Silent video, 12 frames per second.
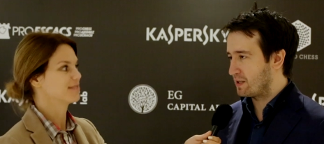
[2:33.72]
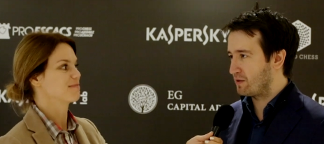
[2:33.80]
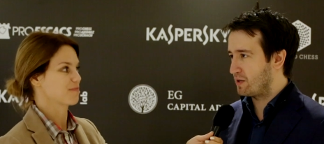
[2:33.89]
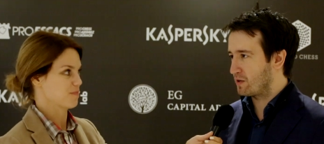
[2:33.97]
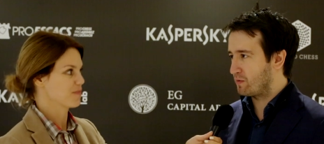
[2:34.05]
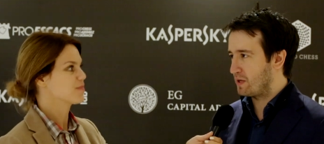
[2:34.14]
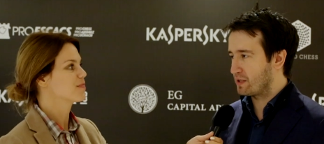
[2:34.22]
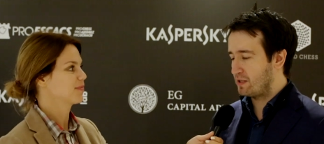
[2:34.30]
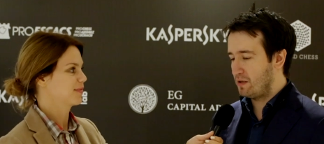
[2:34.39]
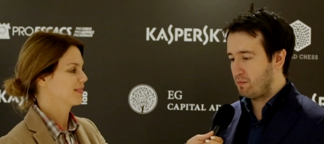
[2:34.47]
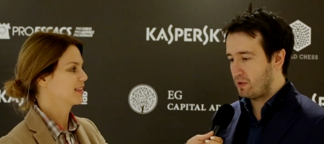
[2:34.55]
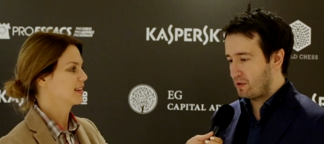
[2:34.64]
Speaker 1: that they're quite
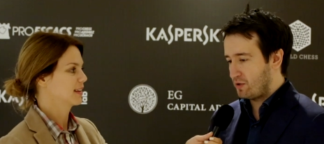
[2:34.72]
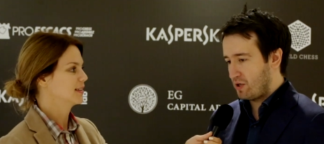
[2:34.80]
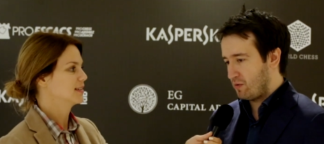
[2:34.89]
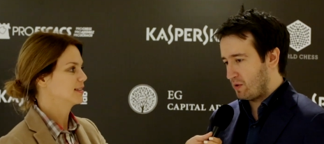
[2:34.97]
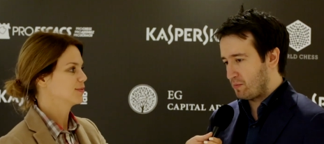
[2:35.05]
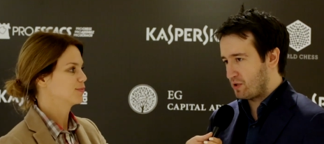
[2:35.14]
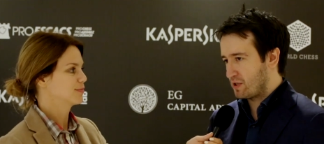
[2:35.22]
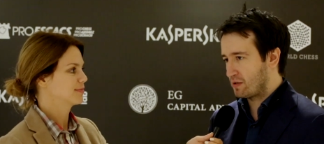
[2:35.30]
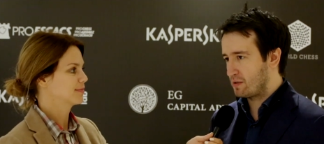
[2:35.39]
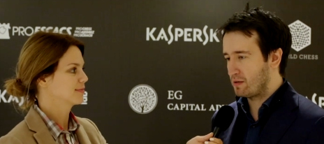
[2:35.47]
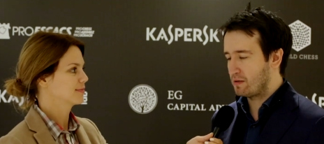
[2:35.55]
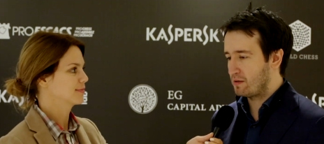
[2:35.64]
slim. But in general, I'm
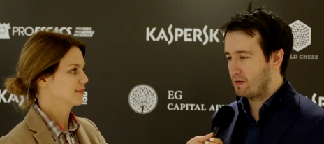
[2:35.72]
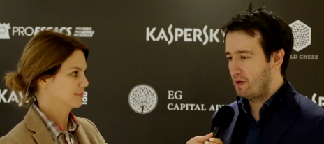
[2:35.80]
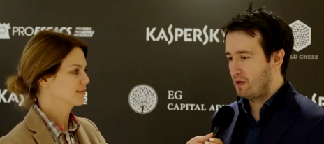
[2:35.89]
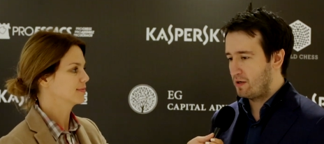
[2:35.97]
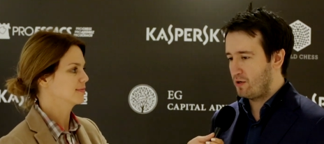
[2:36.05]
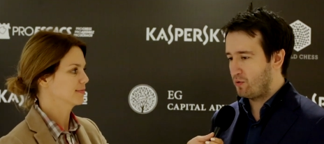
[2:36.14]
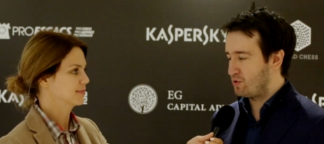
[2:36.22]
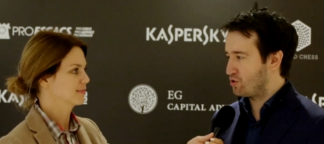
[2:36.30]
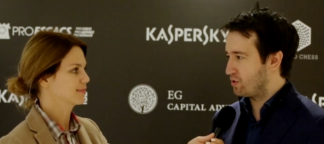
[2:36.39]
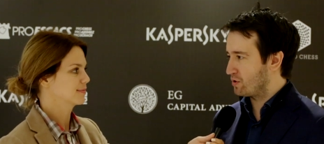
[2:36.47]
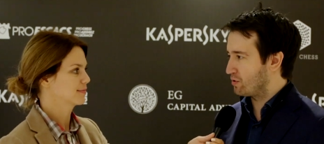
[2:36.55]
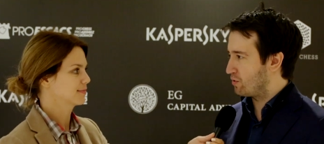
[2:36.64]
just, uh, you know,
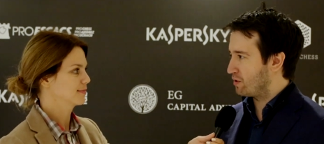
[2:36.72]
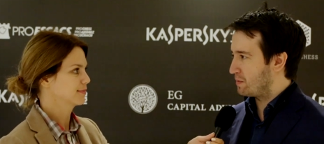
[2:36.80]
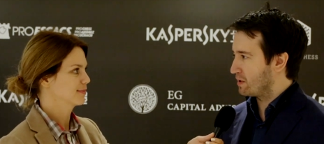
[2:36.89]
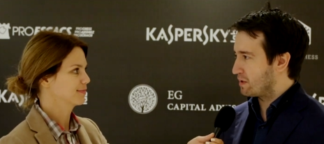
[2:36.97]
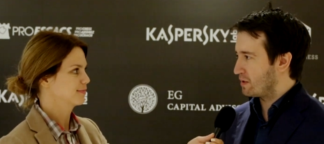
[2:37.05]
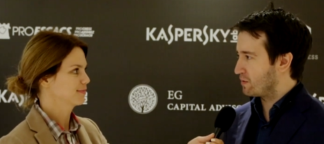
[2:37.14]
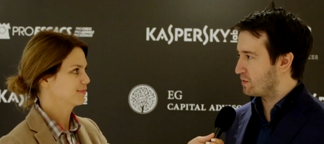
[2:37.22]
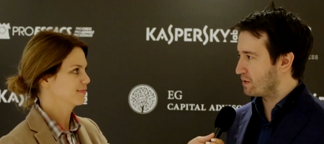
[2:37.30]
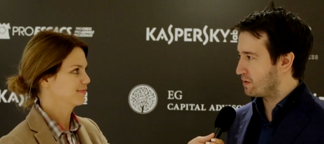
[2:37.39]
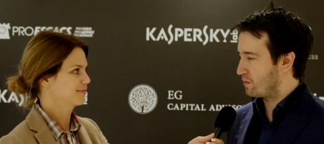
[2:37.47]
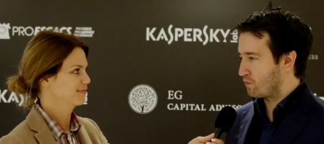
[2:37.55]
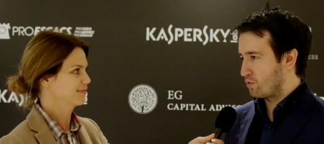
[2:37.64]
enjoying the tournament, and uh,
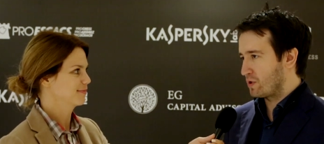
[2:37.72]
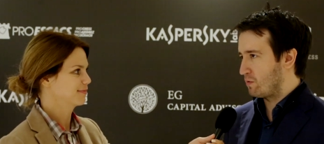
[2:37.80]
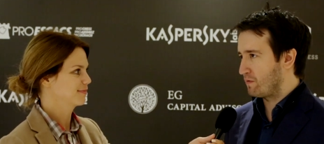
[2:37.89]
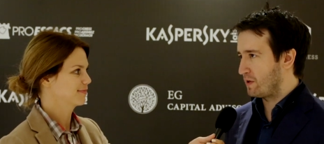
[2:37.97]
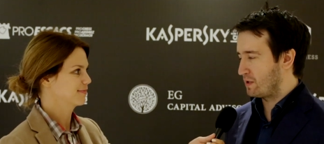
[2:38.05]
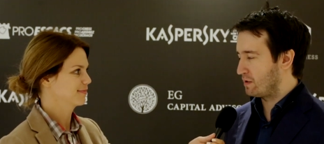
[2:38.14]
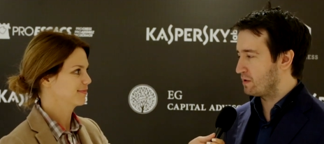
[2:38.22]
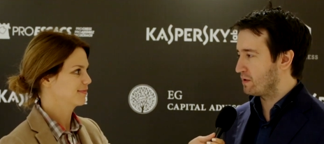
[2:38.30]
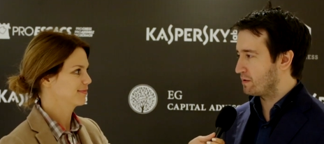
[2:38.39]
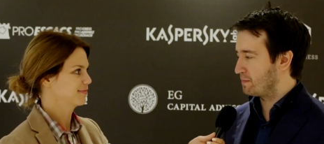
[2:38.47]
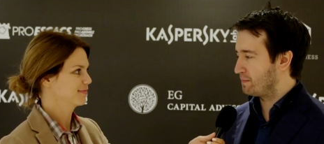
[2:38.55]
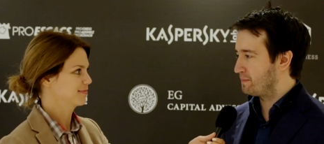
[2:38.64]
of course, I will fight till the
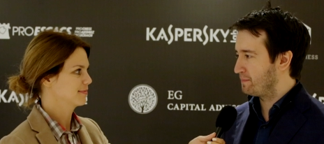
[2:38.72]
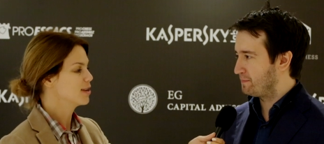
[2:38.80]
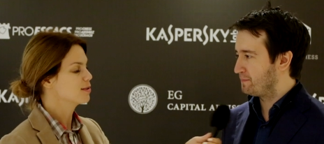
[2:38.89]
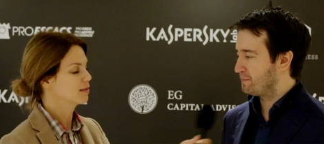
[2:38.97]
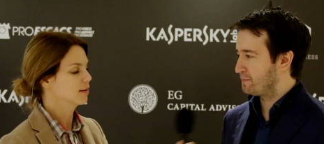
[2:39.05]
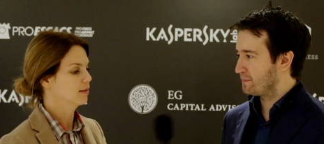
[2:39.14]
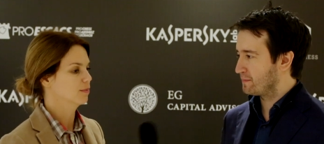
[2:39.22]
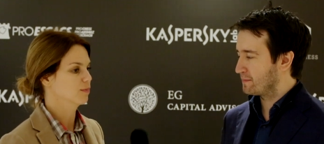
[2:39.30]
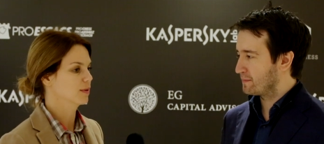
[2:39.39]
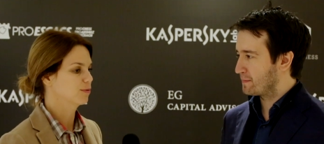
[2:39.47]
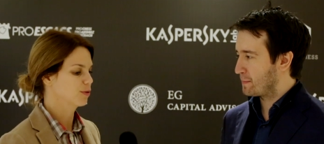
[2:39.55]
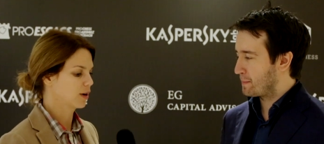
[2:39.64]
end.
Speaker 2: Um,
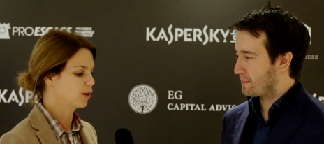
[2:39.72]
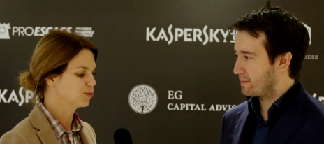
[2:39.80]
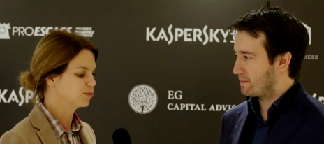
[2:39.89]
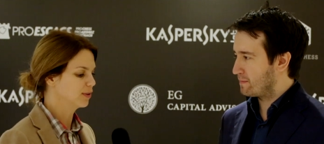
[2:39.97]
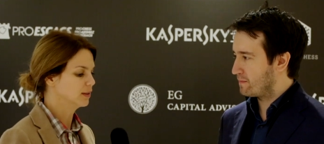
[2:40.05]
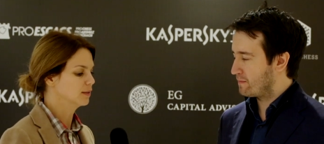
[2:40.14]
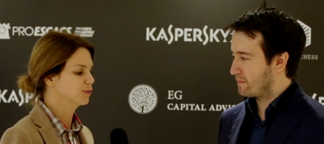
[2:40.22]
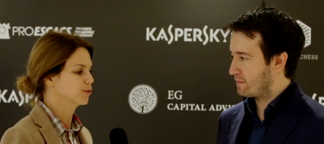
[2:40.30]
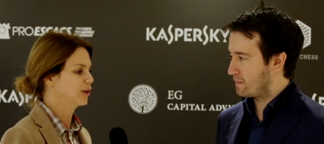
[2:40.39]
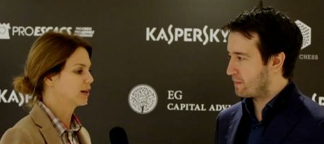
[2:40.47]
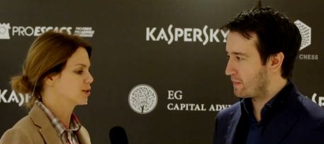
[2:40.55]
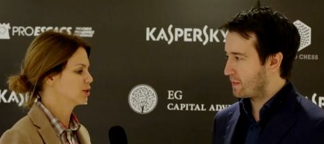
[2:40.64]
how to find
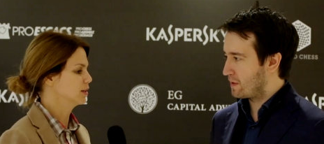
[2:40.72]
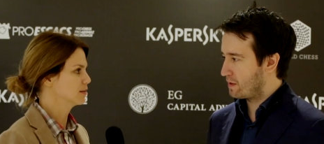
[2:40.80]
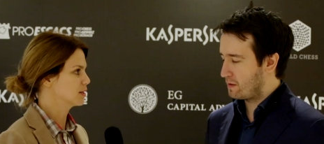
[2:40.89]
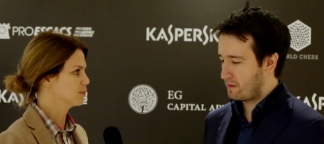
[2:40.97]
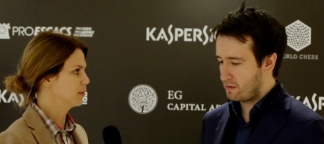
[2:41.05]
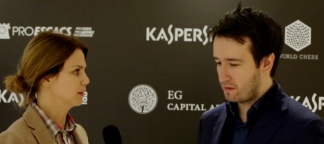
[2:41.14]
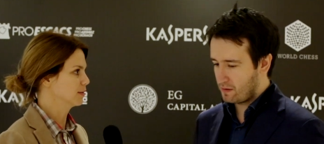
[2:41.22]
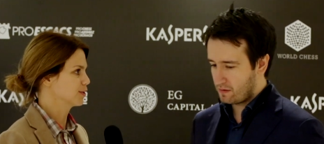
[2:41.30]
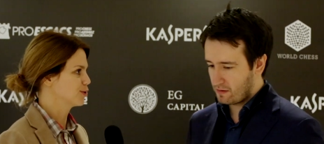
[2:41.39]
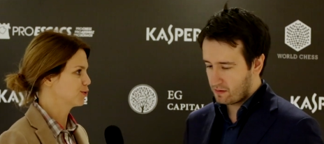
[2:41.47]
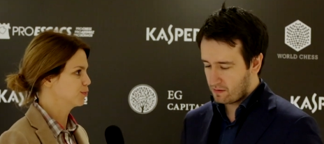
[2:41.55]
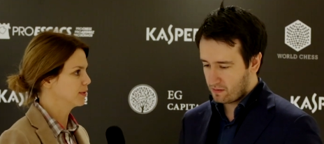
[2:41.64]
actually this
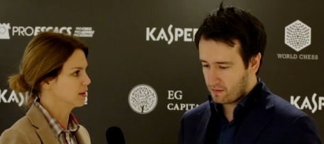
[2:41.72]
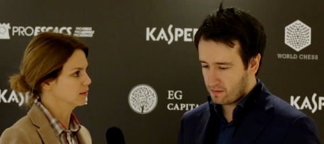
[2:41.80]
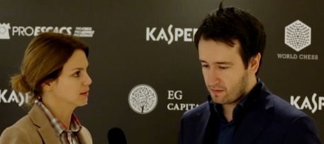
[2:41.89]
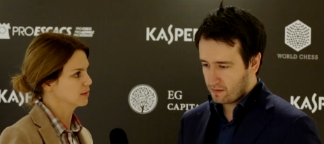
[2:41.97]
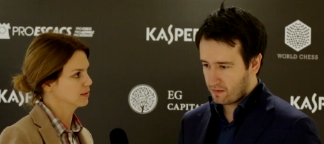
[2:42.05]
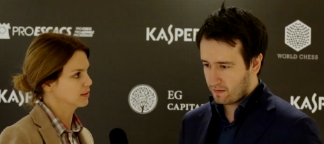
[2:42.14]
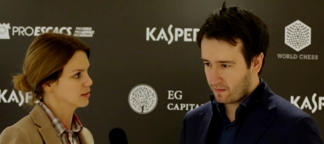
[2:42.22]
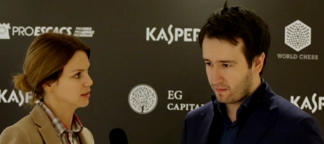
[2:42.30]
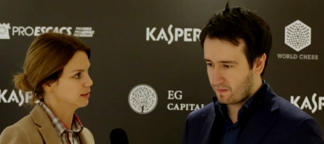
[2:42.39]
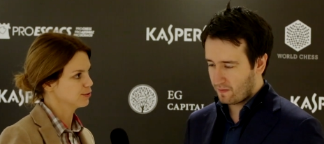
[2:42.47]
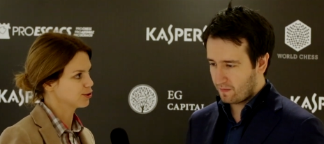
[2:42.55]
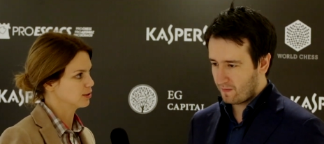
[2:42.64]
balance to be under this
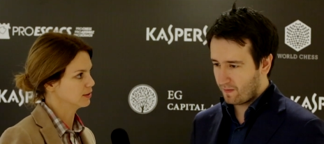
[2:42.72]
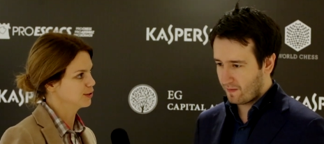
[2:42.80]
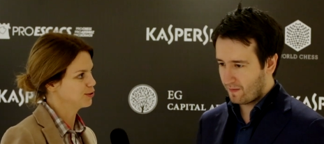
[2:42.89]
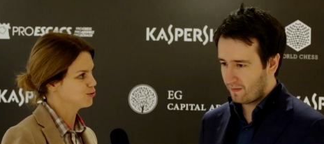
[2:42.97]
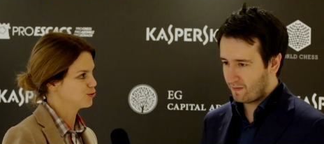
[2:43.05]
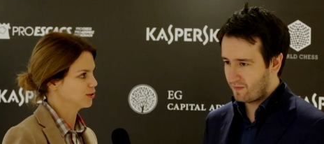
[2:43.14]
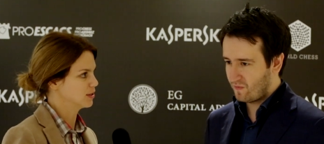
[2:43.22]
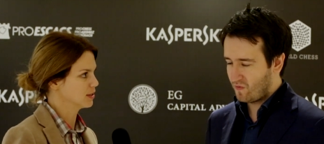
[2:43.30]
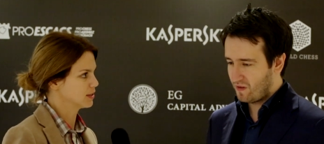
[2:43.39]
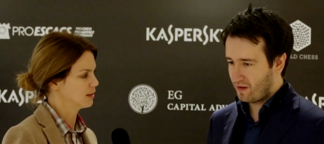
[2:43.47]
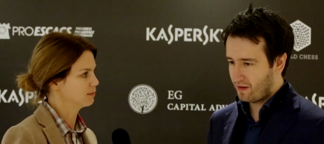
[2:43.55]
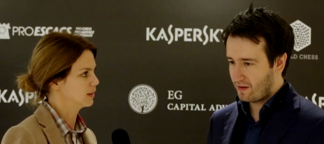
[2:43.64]
tension and enjoy at the
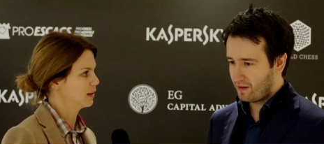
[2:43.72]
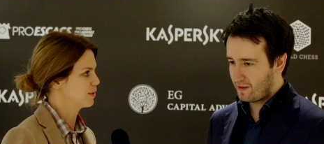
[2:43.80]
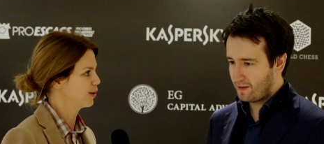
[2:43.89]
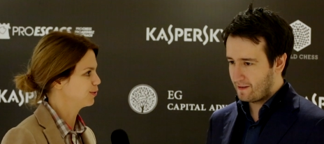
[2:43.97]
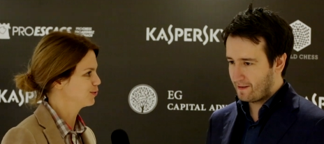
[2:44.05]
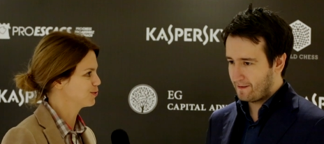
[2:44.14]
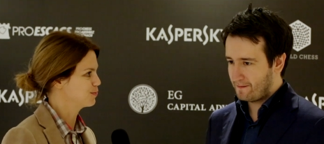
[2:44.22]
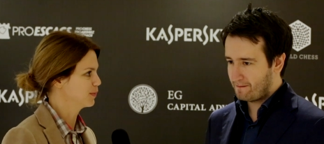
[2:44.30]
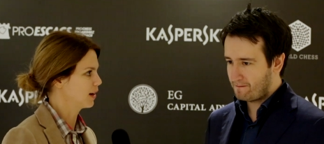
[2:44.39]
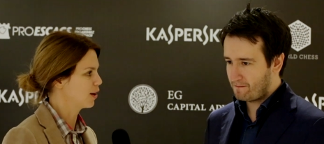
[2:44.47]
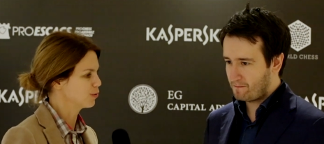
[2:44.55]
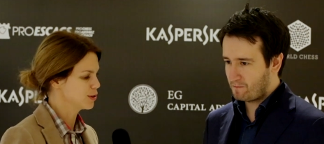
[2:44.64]
same time? How do you?
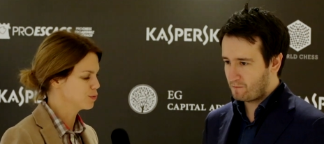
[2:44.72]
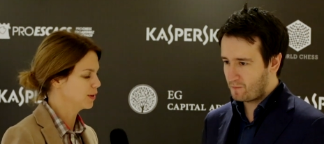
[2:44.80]
How are you